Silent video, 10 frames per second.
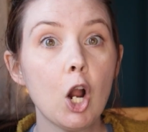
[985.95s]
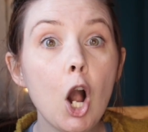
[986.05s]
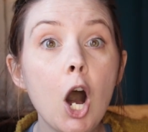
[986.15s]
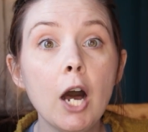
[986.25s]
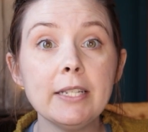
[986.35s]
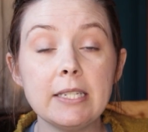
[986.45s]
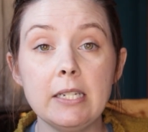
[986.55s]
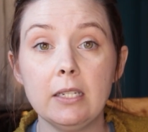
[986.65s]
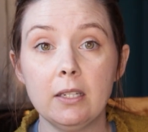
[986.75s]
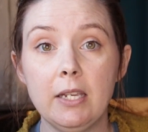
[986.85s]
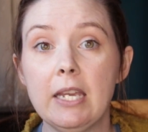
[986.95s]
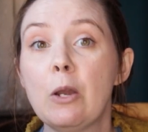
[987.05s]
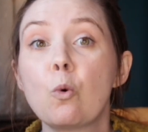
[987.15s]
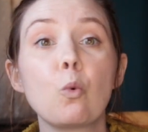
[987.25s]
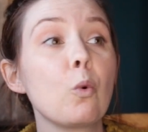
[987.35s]

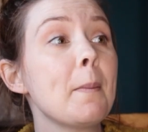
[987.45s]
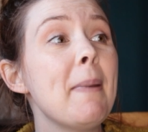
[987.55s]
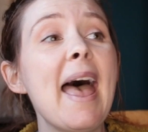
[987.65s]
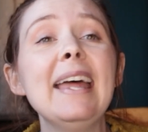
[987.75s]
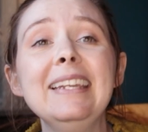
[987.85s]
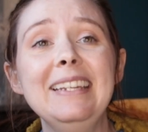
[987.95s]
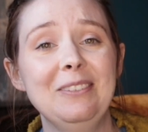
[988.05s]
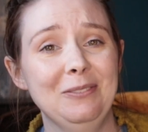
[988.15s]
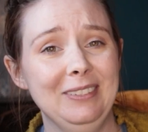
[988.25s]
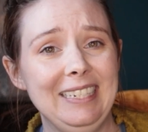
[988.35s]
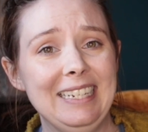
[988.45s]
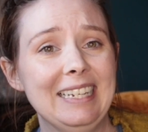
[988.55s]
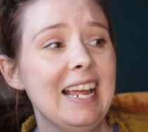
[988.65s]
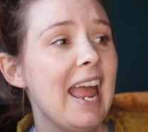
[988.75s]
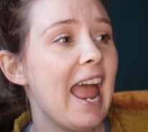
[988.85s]
constantly,
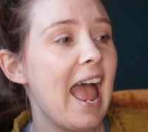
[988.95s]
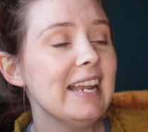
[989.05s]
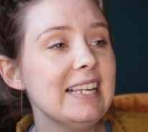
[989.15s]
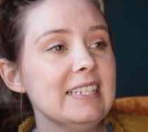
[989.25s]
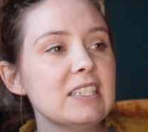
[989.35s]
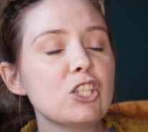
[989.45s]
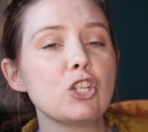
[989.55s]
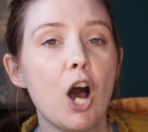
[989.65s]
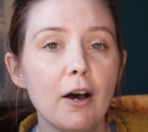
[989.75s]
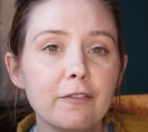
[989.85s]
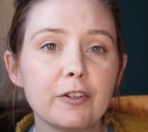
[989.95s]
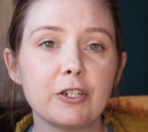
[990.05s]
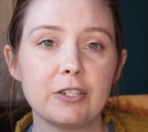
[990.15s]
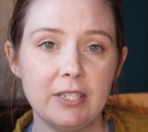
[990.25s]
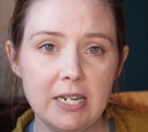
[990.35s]
repetitively, and in
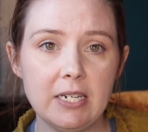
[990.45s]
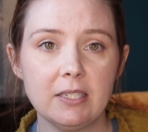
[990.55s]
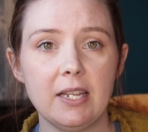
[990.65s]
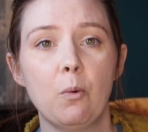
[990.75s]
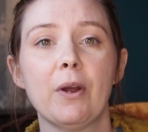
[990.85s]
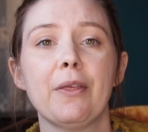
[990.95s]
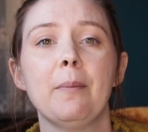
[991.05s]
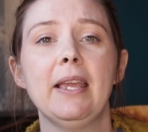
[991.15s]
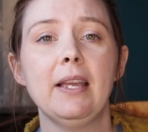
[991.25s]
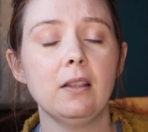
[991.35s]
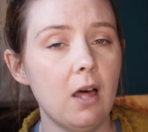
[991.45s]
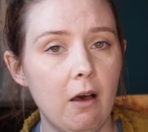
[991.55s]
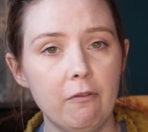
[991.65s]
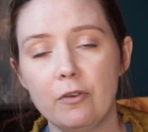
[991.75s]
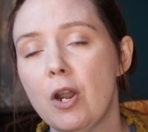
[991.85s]
softer scenes, like where they're making
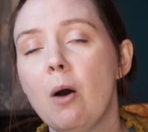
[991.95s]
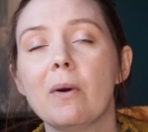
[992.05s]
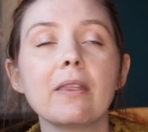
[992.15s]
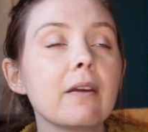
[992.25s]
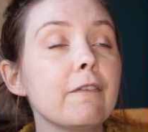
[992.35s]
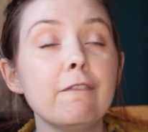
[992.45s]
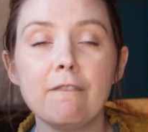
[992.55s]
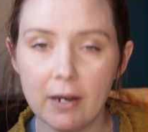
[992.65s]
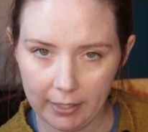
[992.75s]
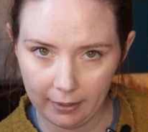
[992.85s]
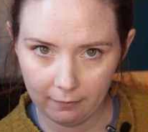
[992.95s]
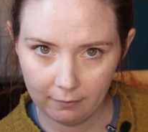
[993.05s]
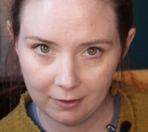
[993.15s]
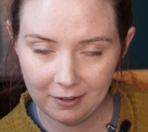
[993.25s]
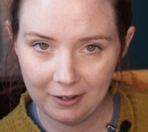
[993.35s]
love, not where they're
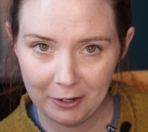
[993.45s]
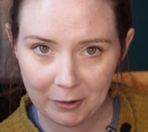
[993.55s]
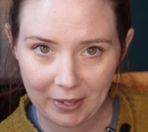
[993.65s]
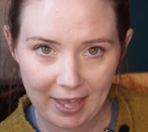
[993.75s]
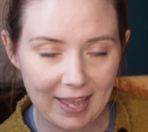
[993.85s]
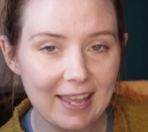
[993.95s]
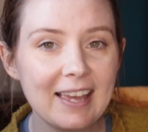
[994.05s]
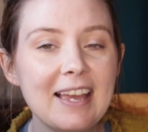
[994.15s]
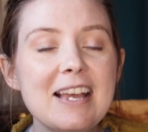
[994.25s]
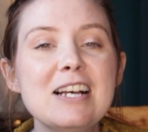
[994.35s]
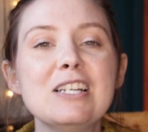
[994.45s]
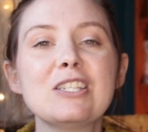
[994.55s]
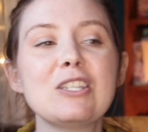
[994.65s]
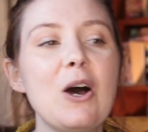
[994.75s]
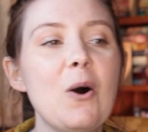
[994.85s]
okay?
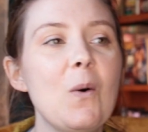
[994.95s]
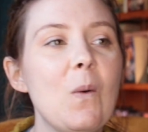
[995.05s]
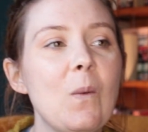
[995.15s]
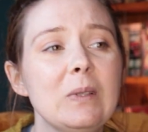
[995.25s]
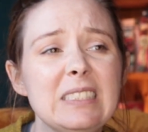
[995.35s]
So,